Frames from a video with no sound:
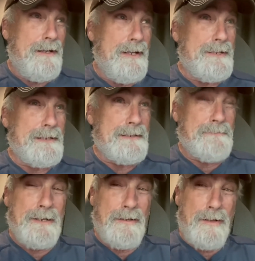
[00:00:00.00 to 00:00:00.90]
is I
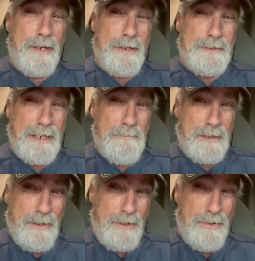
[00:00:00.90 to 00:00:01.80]
spend a lot of time
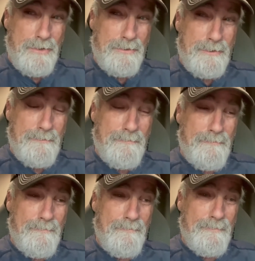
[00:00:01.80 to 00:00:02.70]
alone
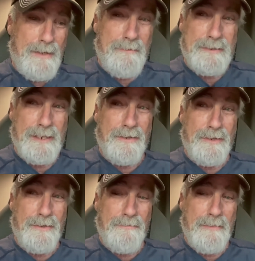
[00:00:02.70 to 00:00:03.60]
they would tell
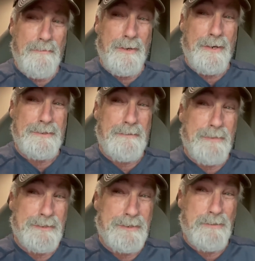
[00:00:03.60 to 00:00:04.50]
you. My parents have
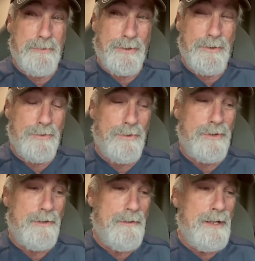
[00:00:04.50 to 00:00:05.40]
been super
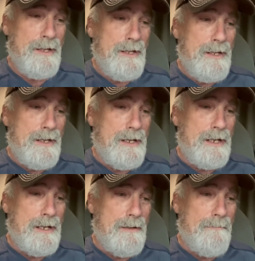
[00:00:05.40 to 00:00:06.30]
cool.
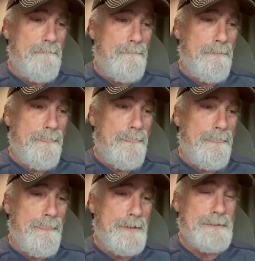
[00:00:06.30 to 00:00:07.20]
Um,
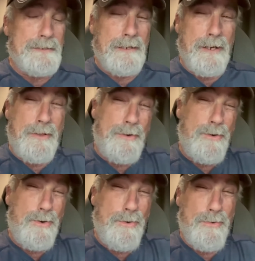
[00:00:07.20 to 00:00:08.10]
this is another
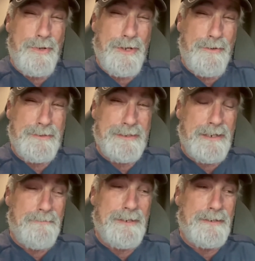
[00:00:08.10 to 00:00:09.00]
whole huge
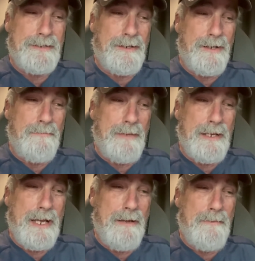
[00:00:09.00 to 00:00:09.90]
subject, you know, by
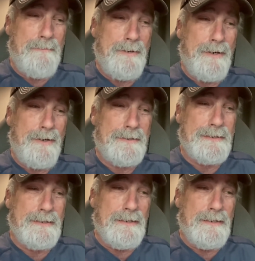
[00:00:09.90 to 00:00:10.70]
how my parents